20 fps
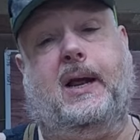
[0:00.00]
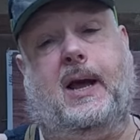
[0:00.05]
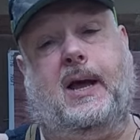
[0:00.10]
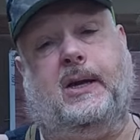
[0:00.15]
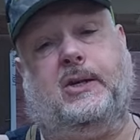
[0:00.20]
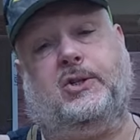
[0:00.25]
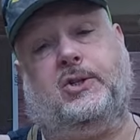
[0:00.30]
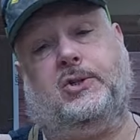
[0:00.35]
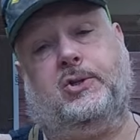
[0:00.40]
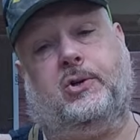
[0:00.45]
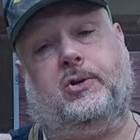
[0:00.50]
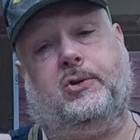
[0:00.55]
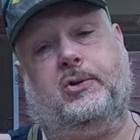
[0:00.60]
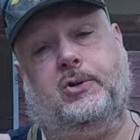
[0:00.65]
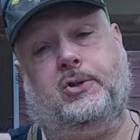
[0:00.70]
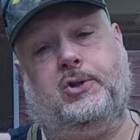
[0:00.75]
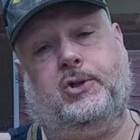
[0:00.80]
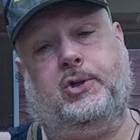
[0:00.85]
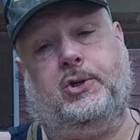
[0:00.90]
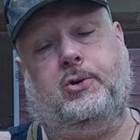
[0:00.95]
a
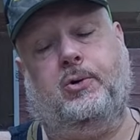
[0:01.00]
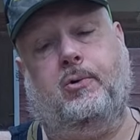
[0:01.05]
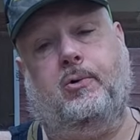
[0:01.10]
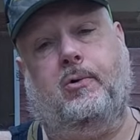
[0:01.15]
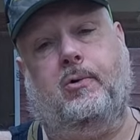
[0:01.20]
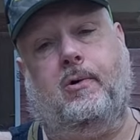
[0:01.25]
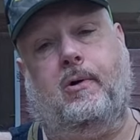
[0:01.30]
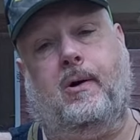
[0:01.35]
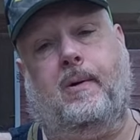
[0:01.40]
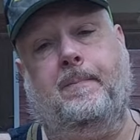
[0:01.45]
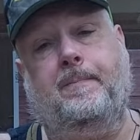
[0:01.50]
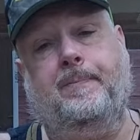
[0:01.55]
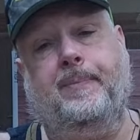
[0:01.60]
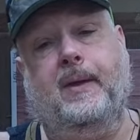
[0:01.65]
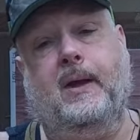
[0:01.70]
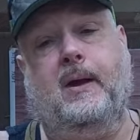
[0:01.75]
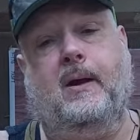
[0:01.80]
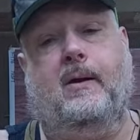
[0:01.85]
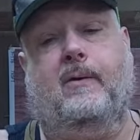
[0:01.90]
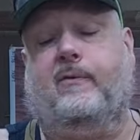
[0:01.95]
certain tool
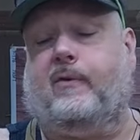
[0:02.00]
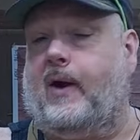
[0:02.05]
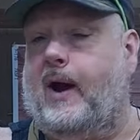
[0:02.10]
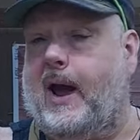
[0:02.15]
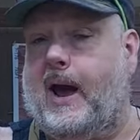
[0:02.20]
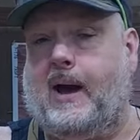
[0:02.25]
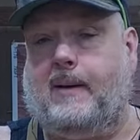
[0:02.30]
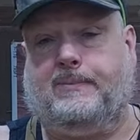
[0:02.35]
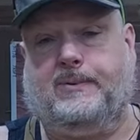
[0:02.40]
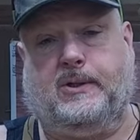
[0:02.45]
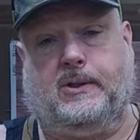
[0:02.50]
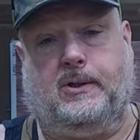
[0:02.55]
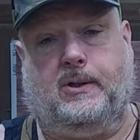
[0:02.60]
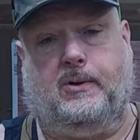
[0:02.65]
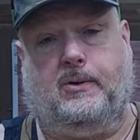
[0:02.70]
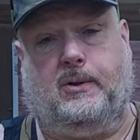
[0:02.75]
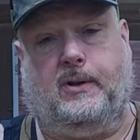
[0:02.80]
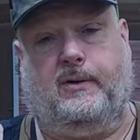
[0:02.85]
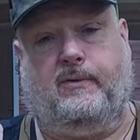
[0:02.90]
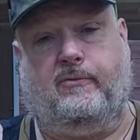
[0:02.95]
for
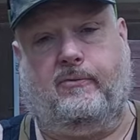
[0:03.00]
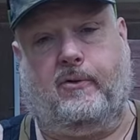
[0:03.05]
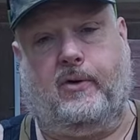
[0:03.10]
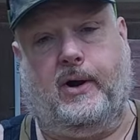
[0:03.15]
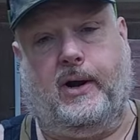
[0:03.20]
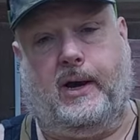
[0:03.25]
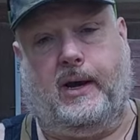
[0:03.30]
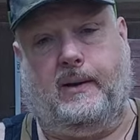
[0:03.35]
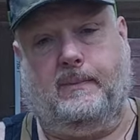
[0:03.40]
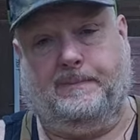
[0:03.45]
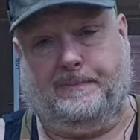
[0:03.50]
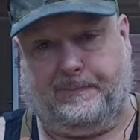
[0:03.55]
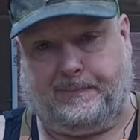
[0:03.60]
absolutely free.